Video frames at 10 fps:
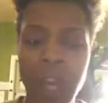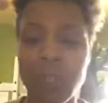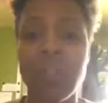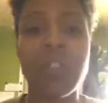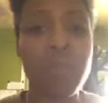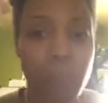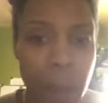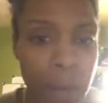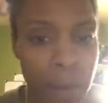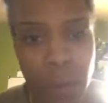as
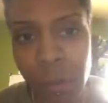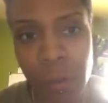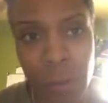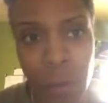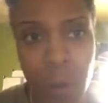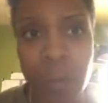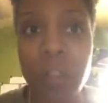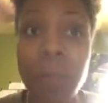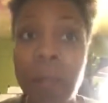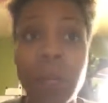respectful or
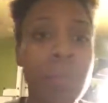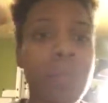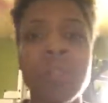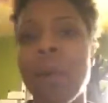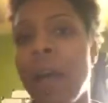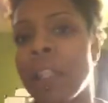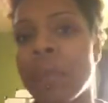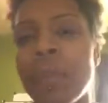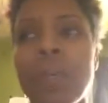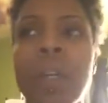respectable as
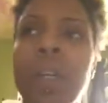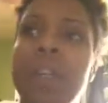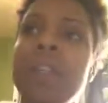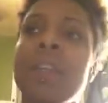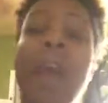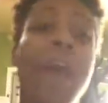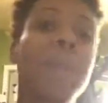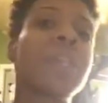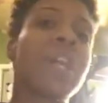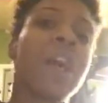possible, because I
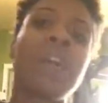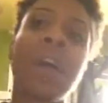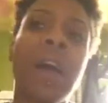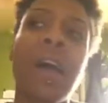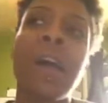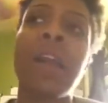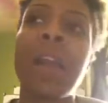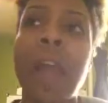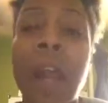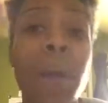am a child of God
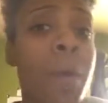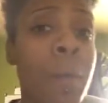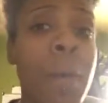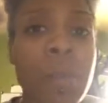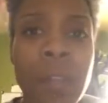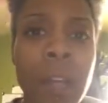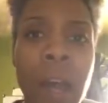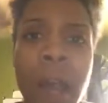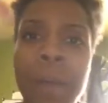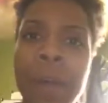and I want to represent
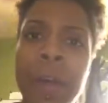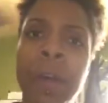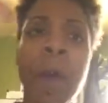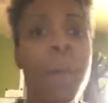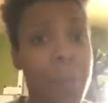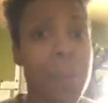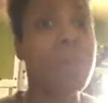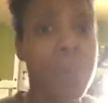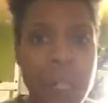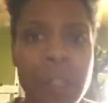God well. I want to be
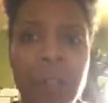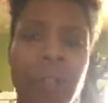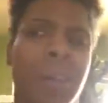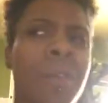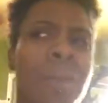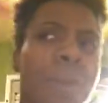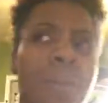real, so I don't